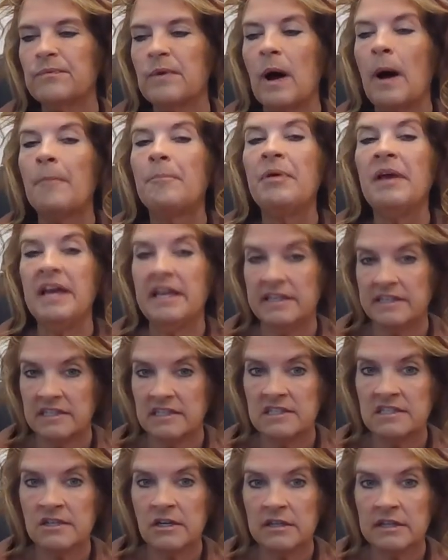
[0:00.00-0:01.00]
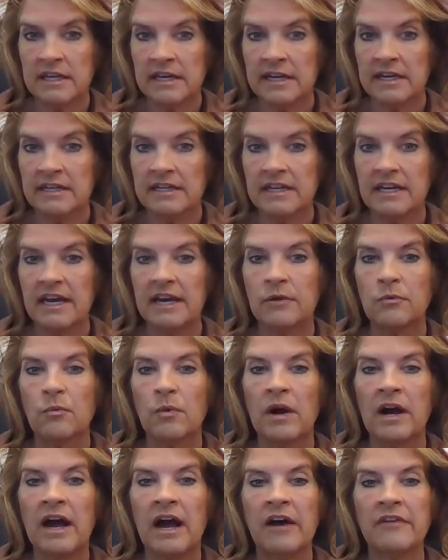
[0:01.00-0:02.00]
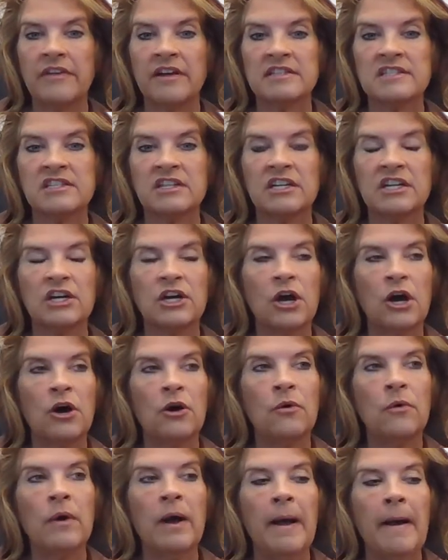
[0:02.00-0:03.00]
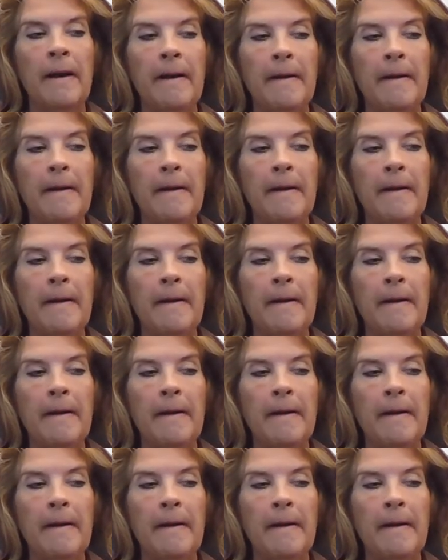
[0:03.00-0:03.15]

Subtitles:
opinions on that and how that's going to go,